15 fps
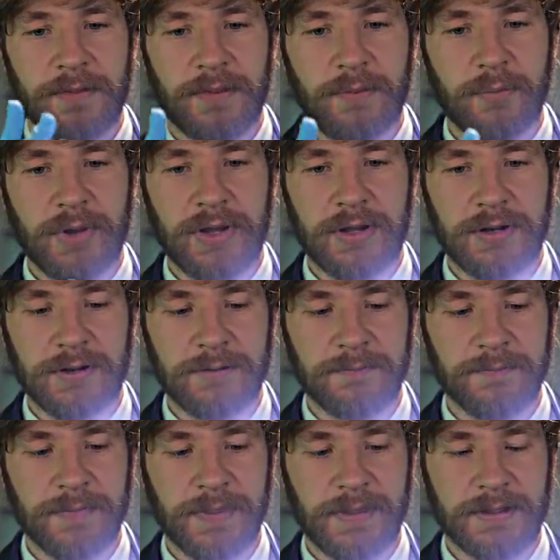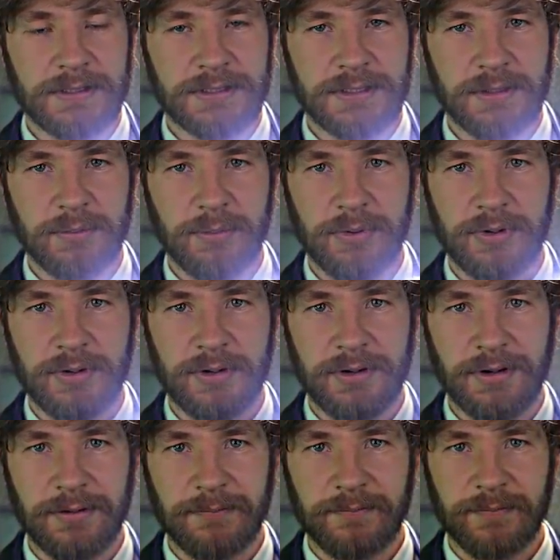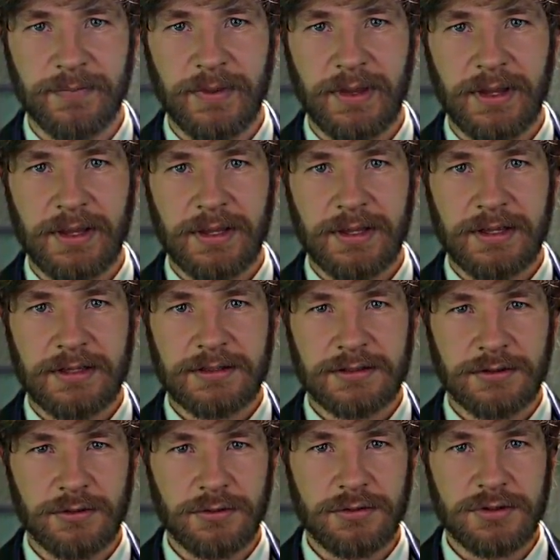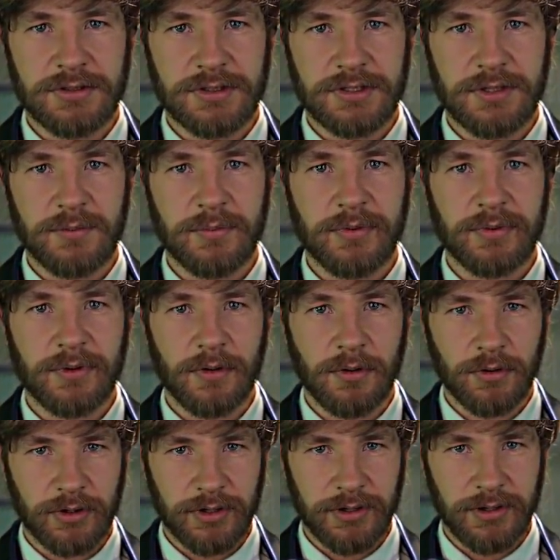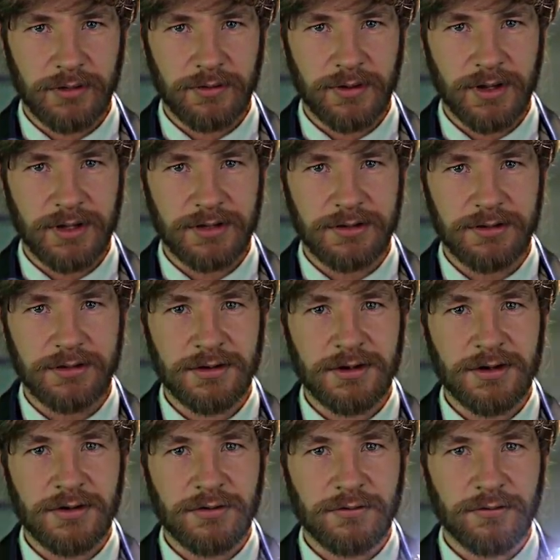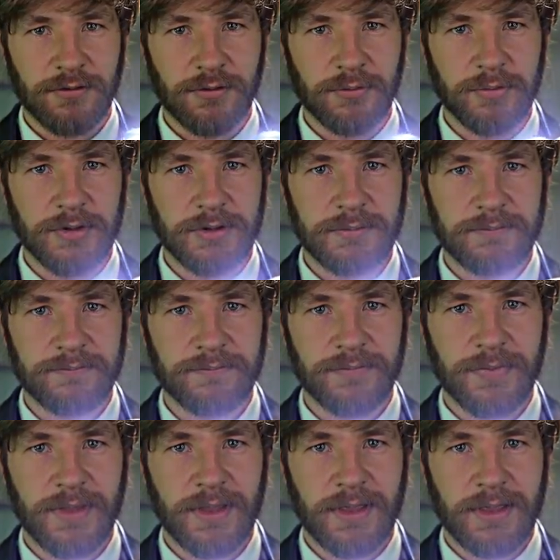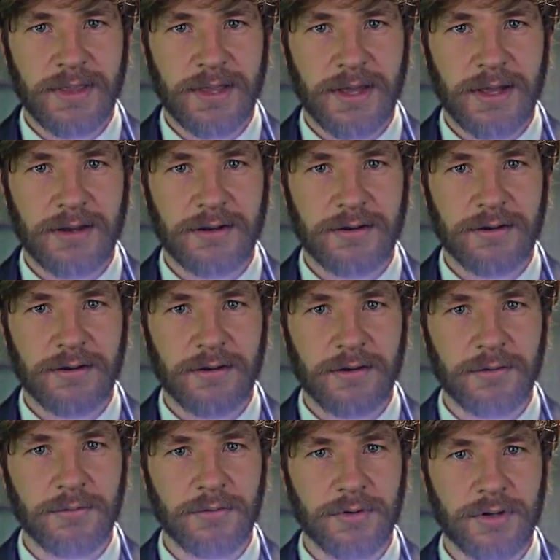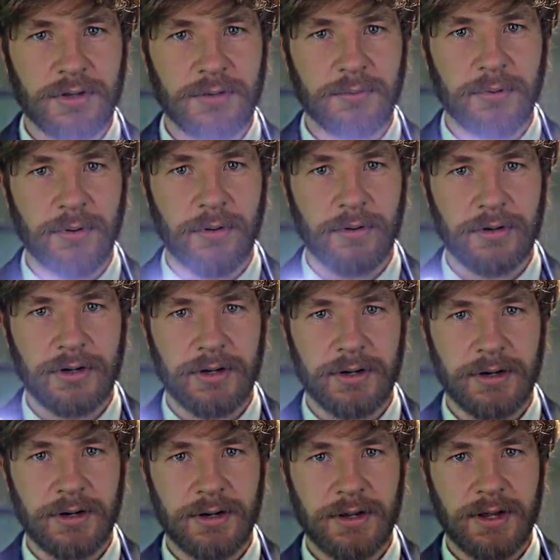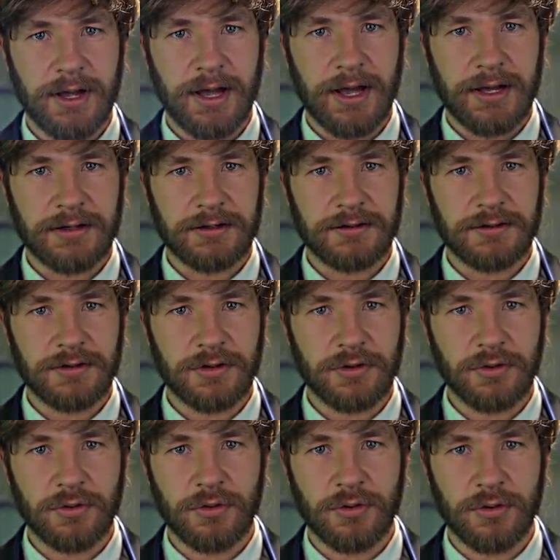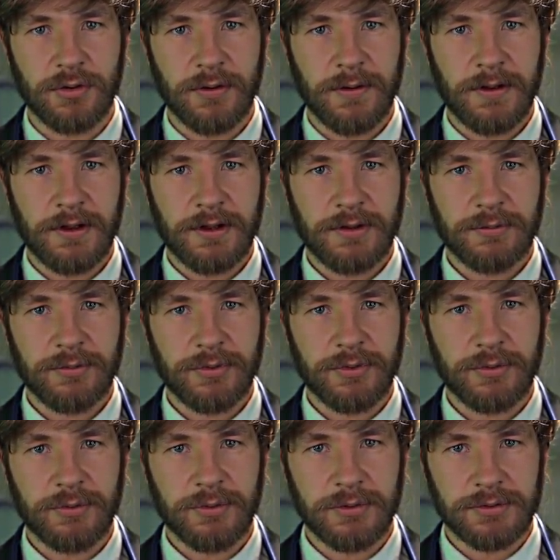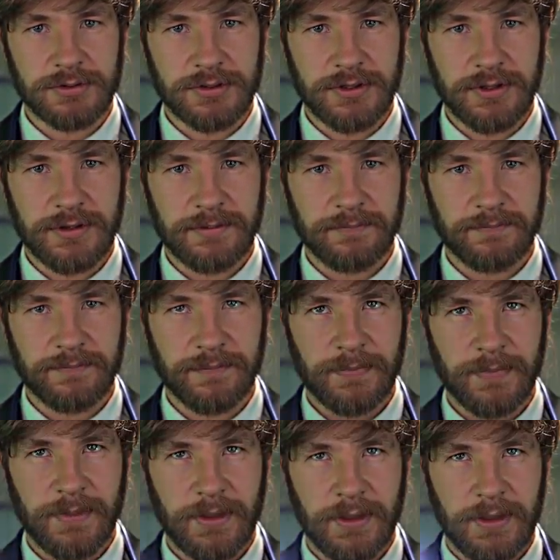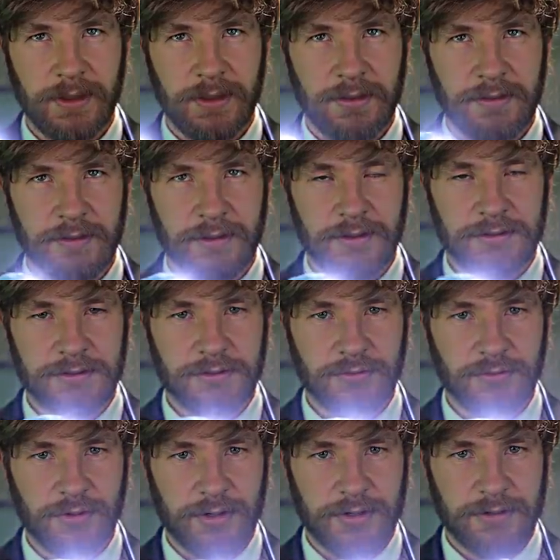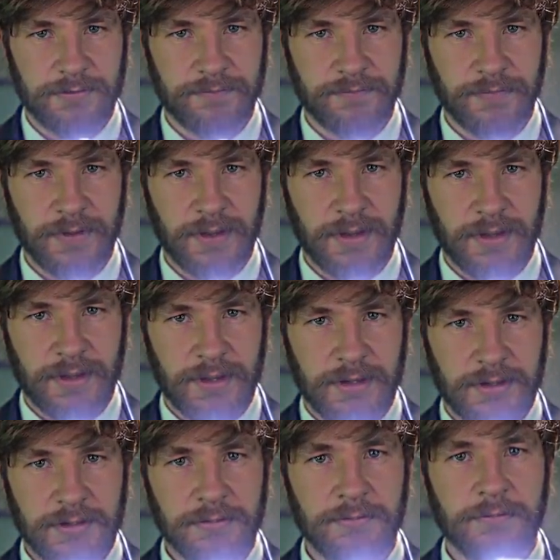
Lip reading: the pen tip here. So you just keep looking at that for me, and I will keep looking at your pupils there. That's great. Keep